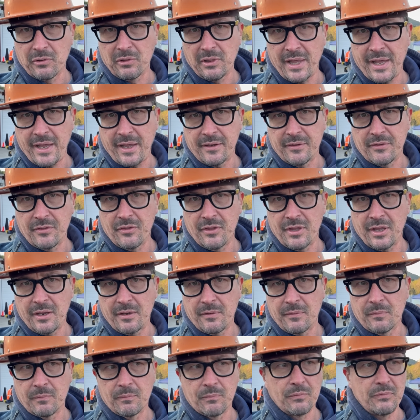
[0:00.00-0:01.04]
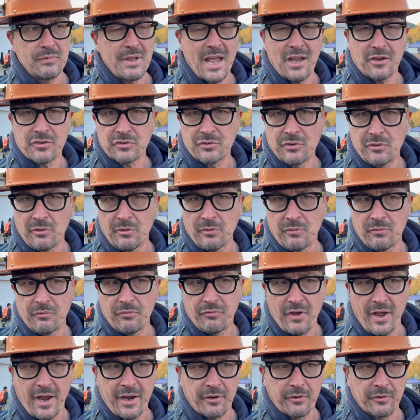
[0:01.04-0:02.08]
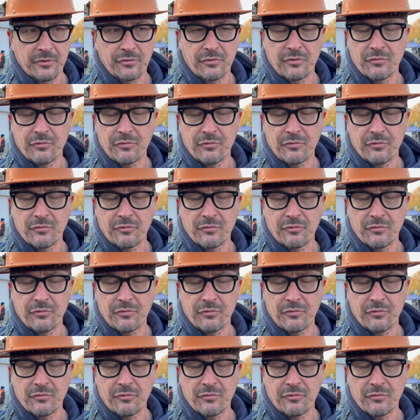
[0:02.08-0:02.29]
led than national fires